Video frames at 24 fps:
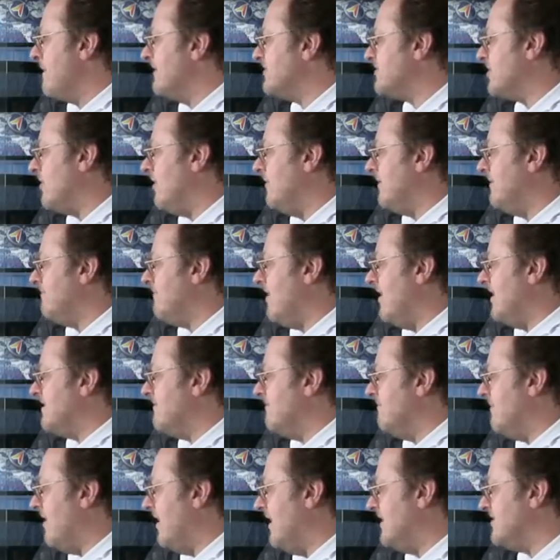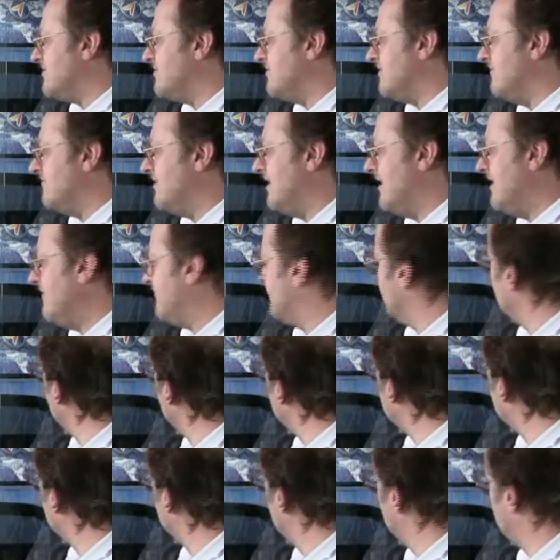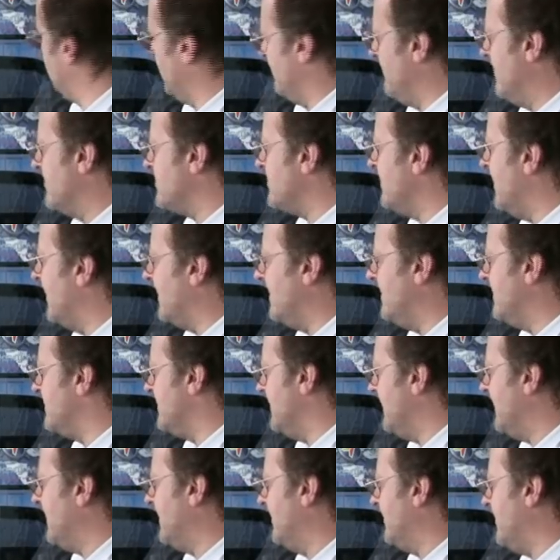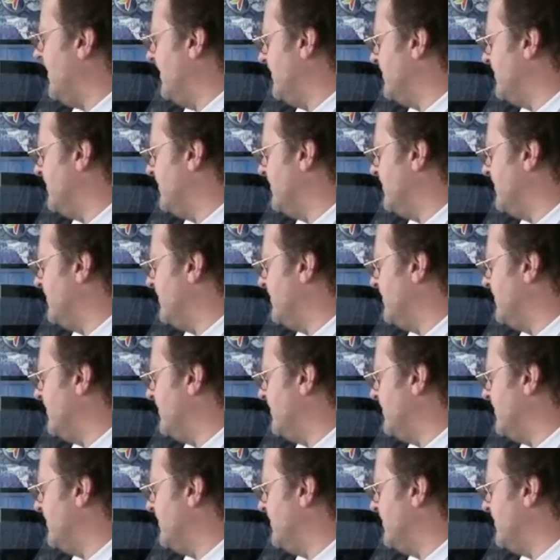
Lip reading: So, I mean, my sort of delivery is pretty much like it is in England.